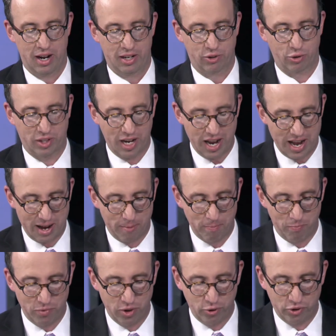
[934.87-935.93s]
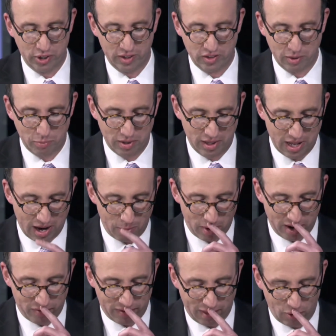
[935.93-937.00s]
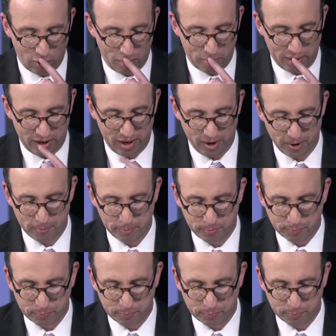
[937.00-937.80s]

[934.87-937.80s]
So Tom, you said something that I want to follow up on here.